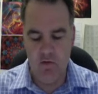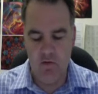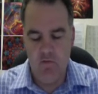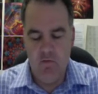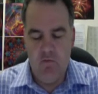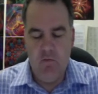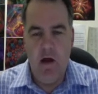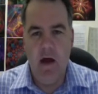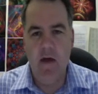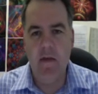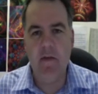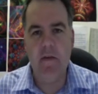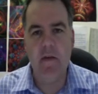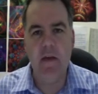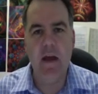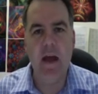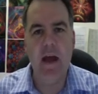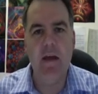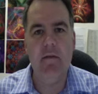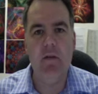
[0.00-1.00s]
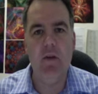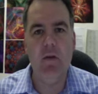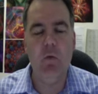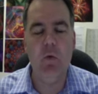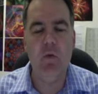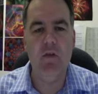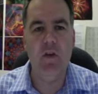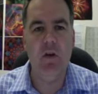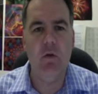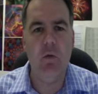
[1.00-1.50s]
rather than having
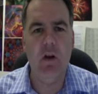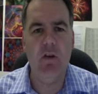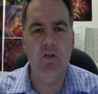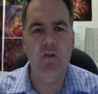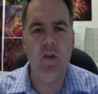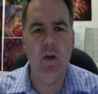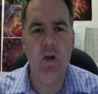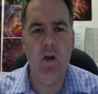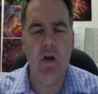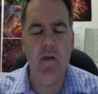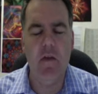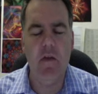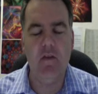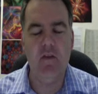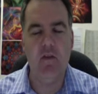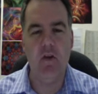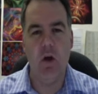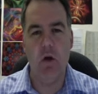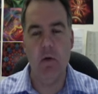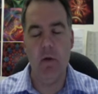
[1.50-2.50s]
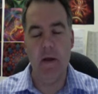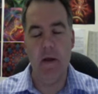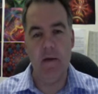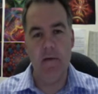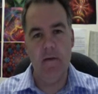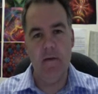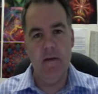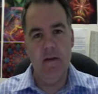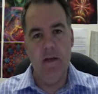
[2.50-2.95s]
what's the equation of the line that's going